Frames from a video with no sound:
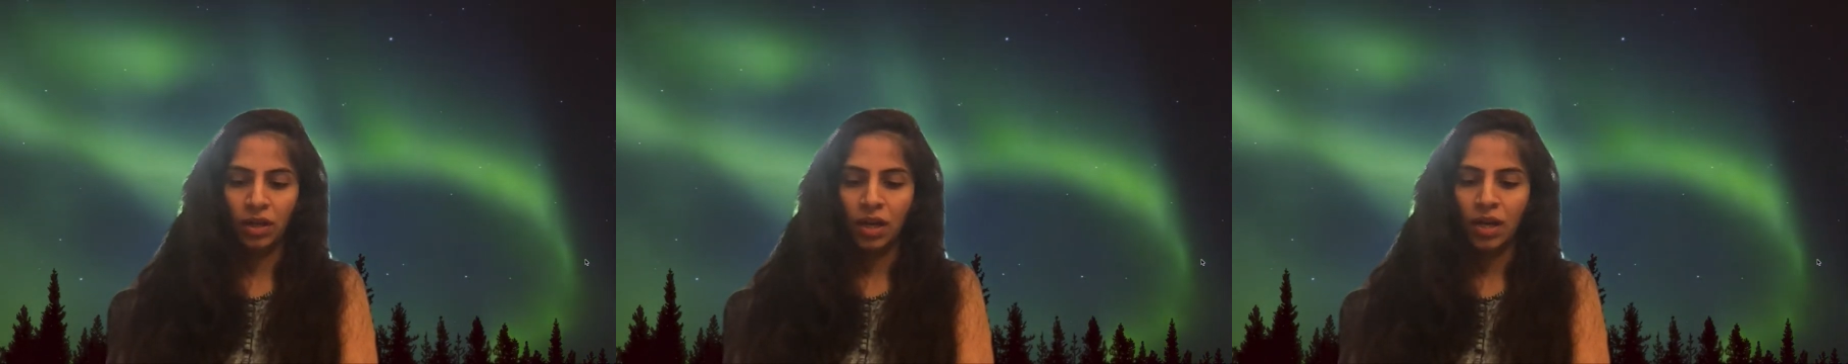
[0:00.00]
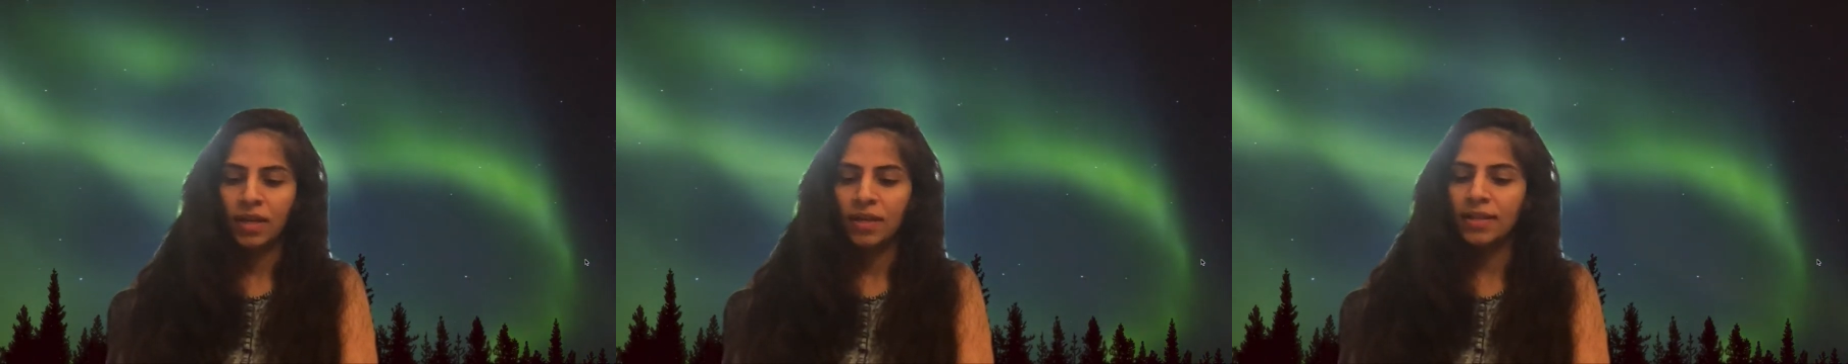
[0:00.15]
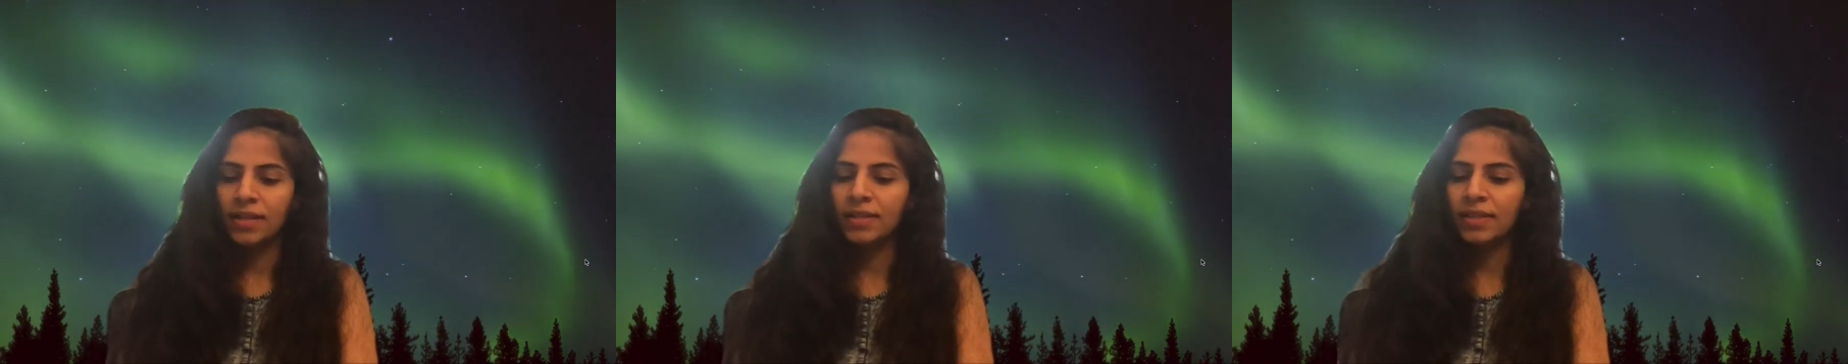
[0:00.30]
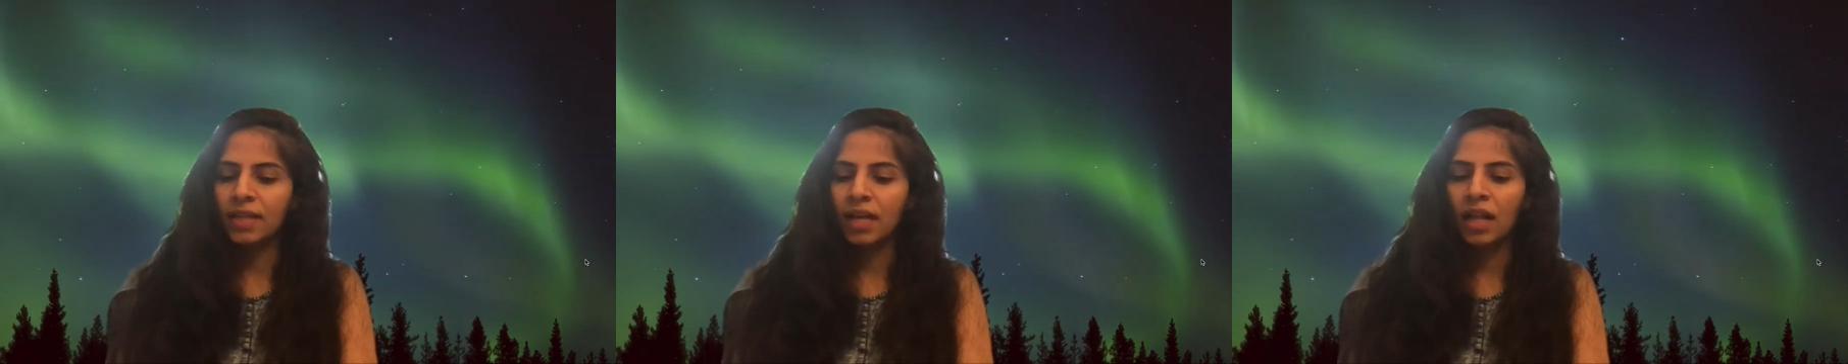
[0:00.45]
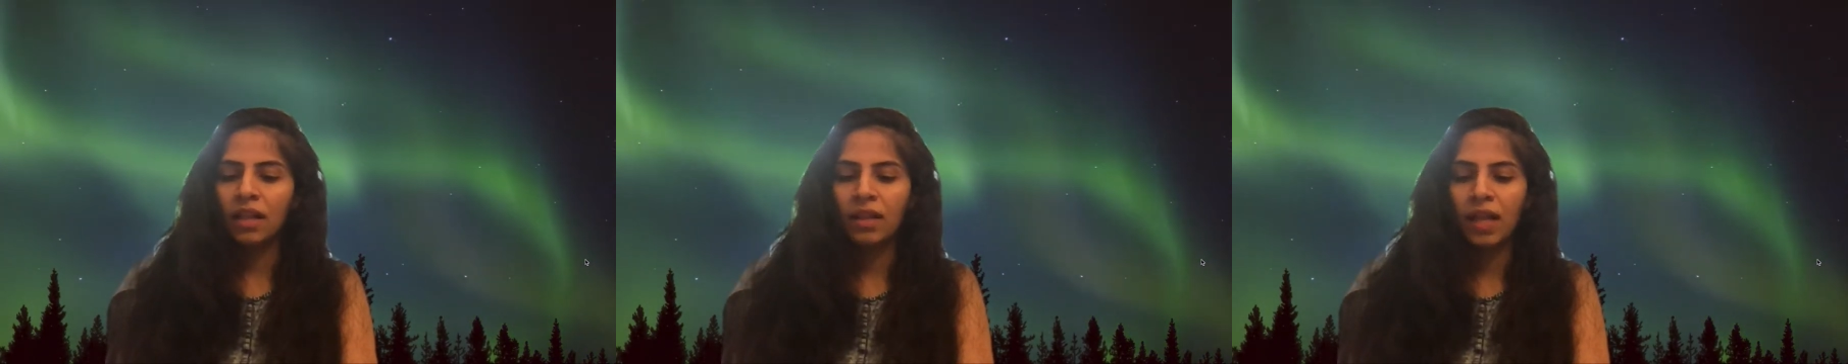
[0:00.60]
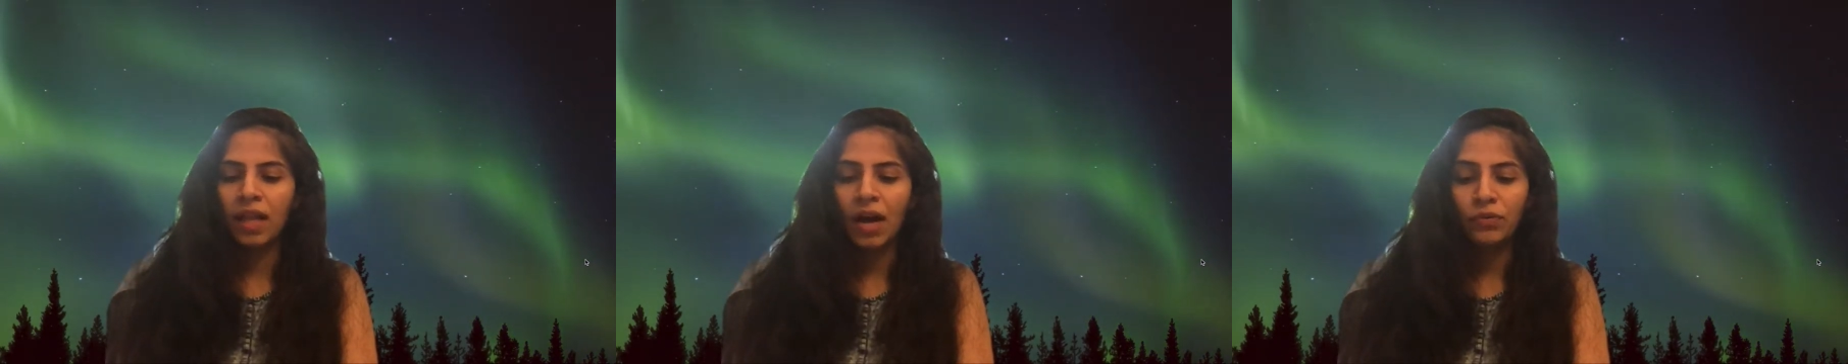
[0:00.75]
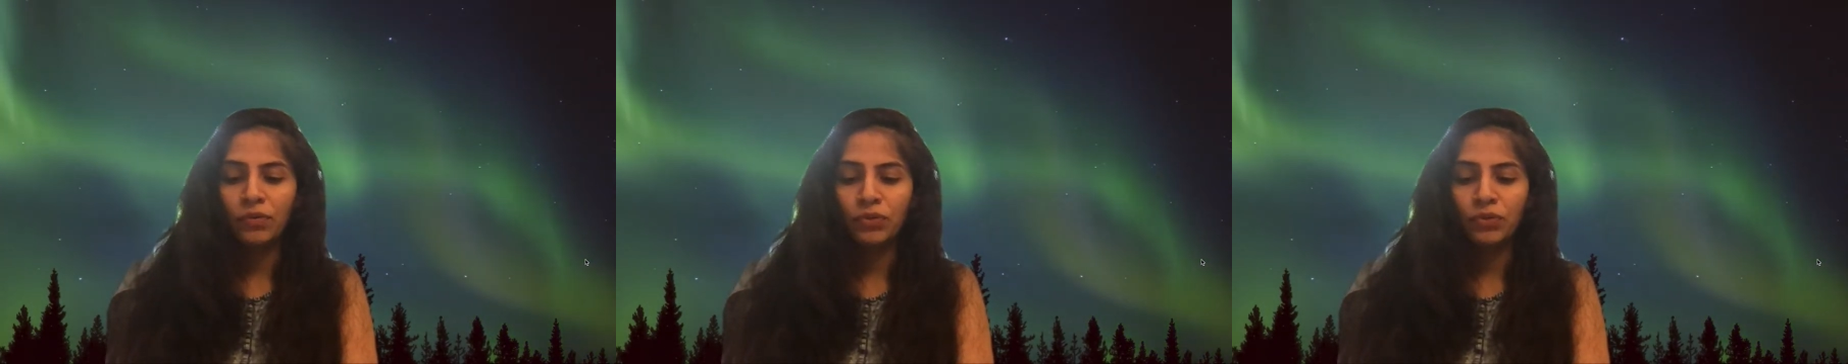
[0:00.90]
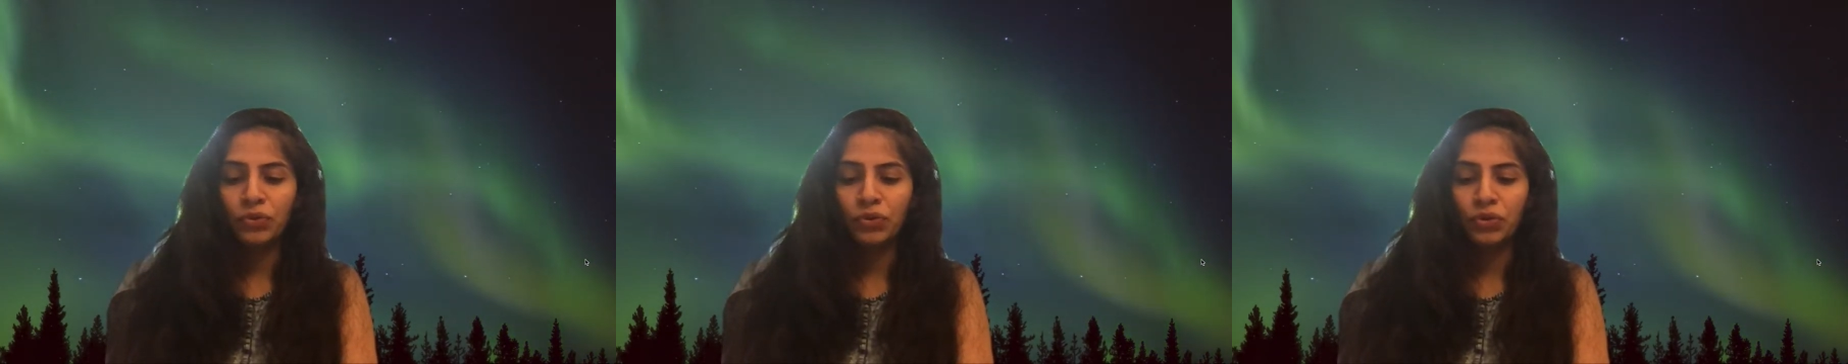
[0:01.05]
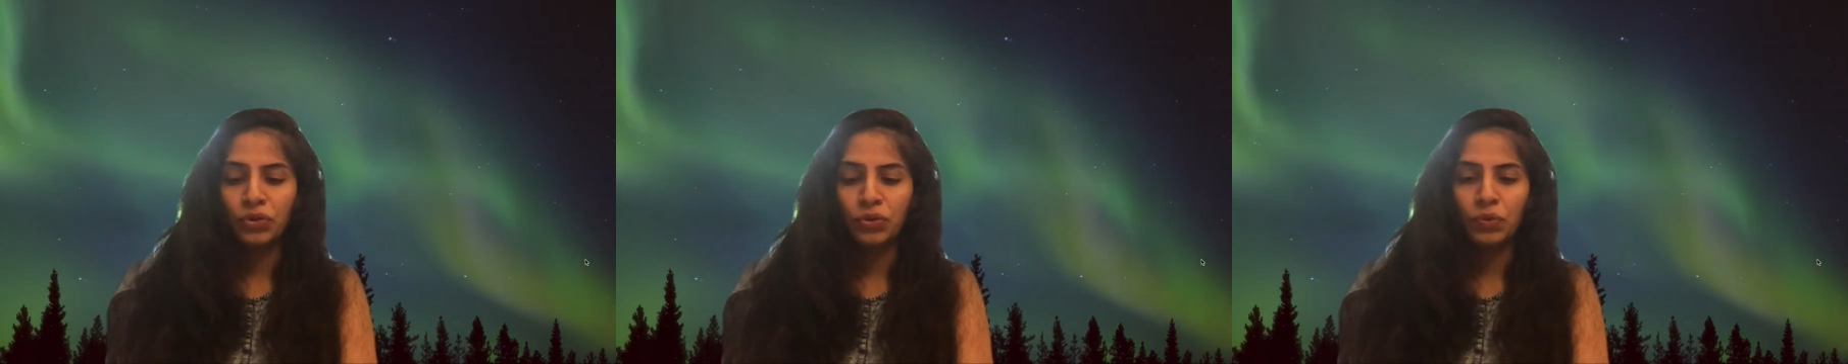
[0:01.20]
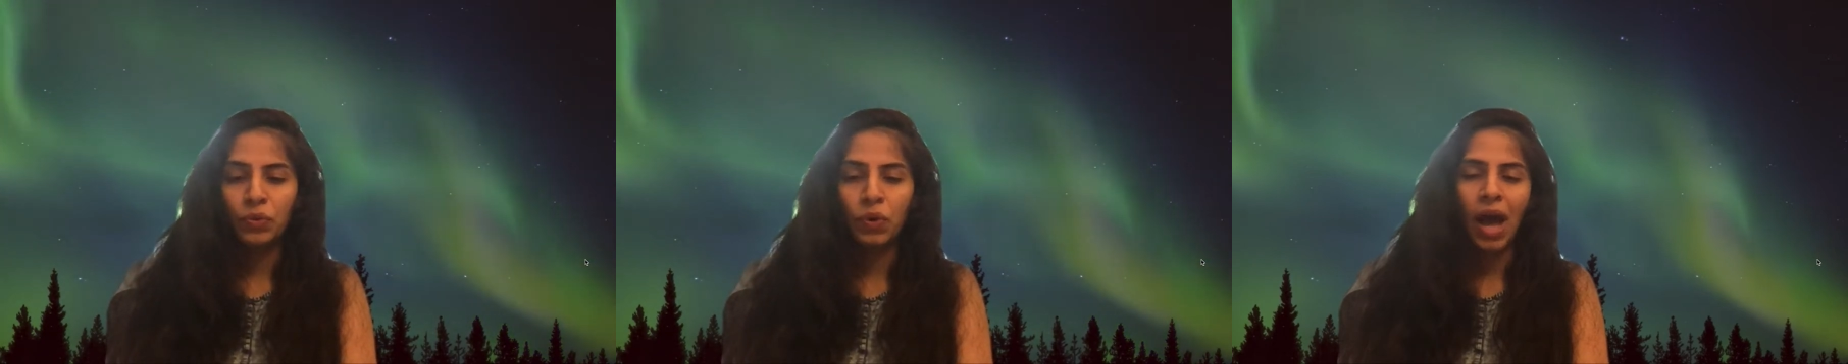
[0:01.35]
is allowed to
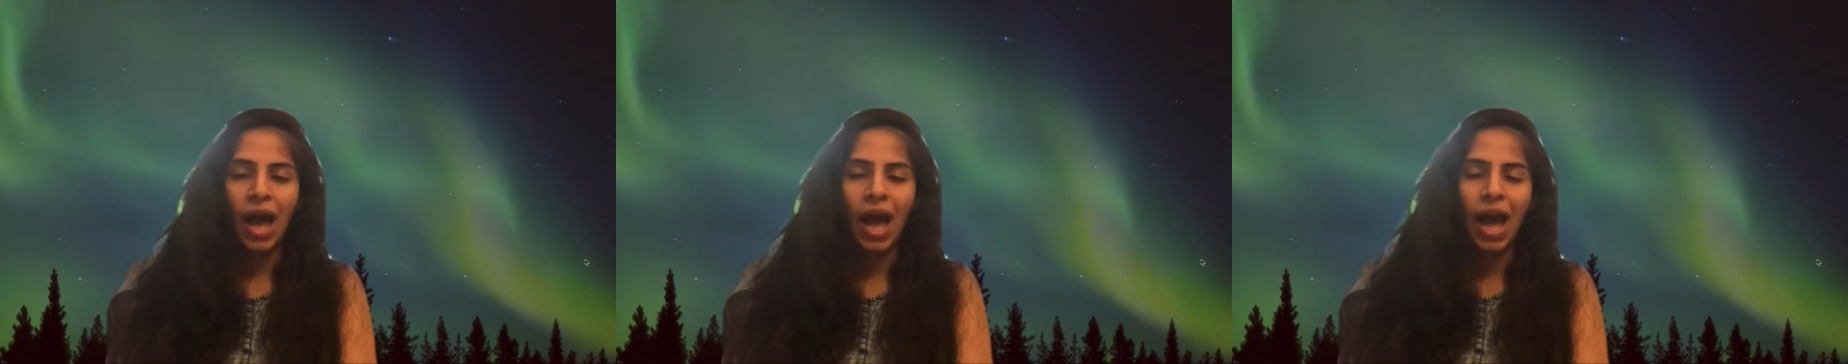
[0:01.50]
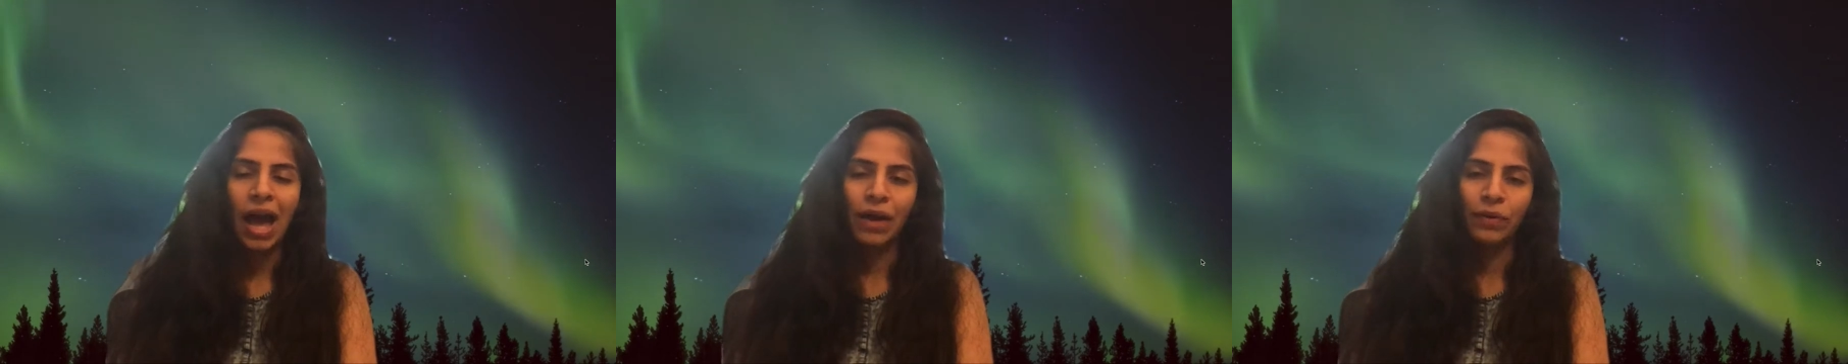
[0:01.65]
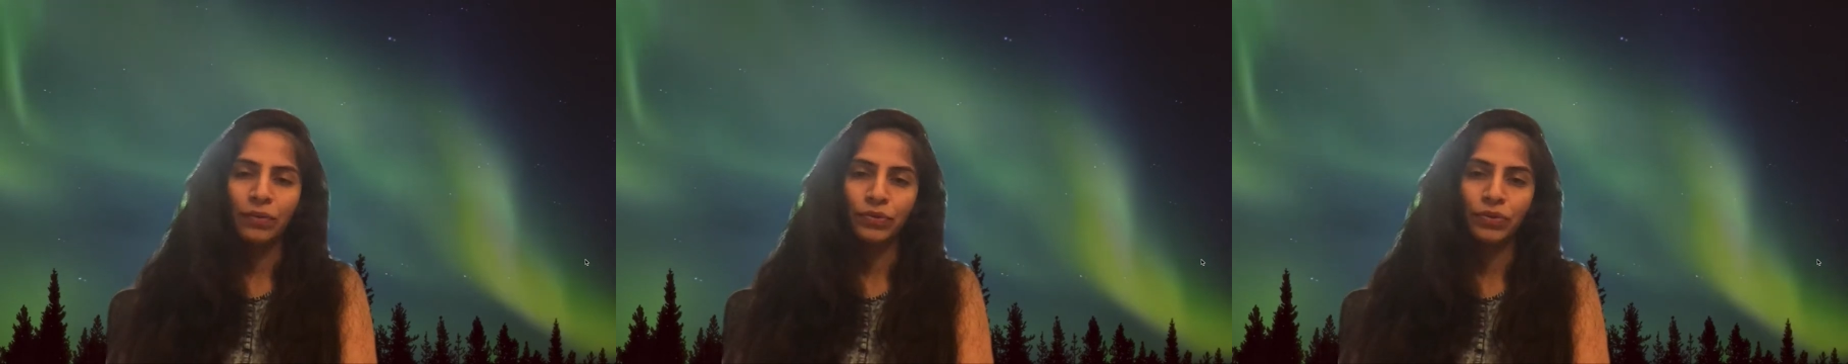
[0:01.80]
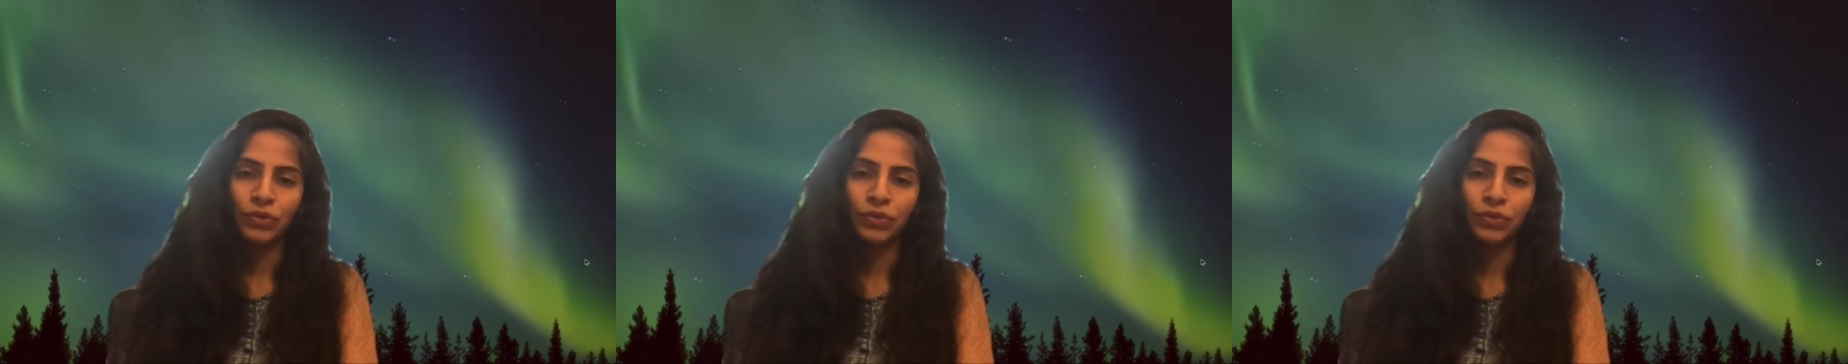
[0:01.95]
you out